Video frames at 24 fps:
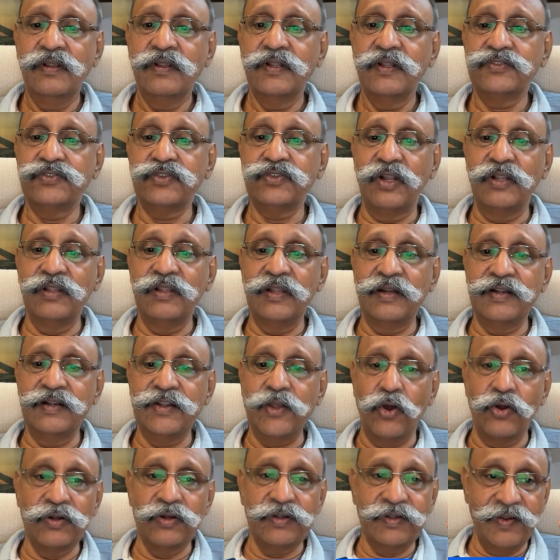It's called the
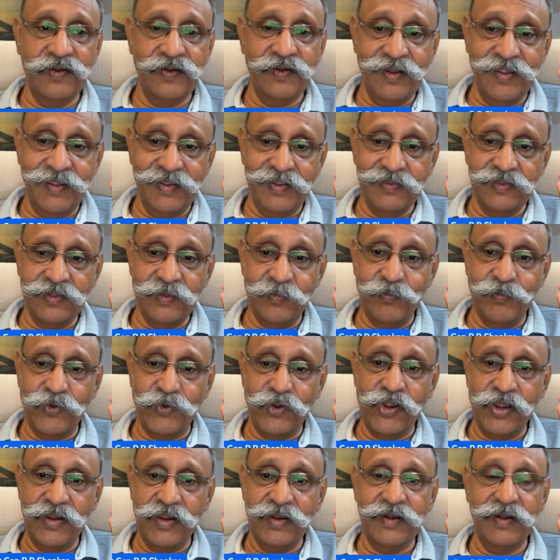Dongting Lake and the
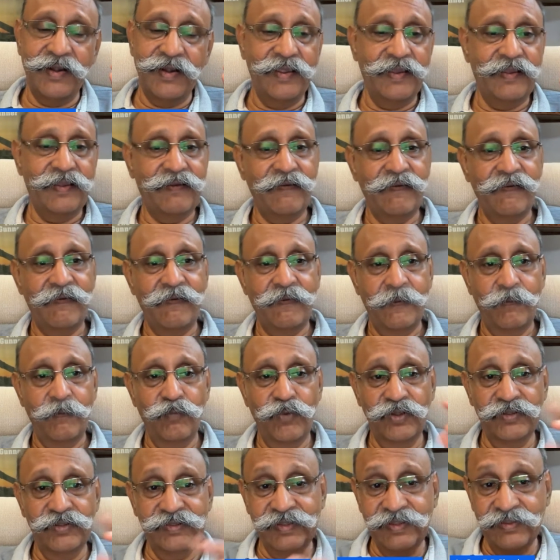Poyang Lake.
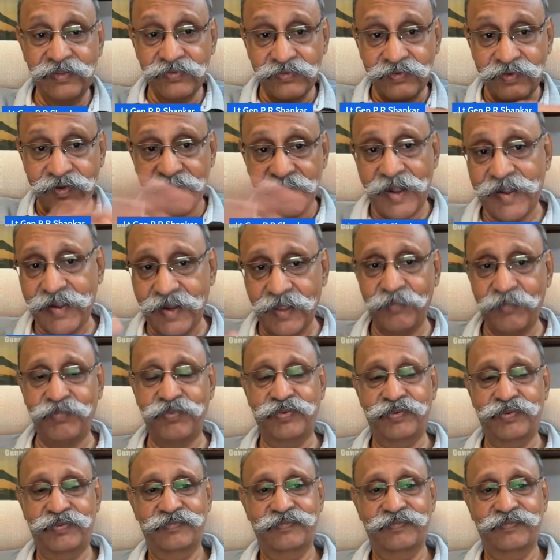Both these dried up,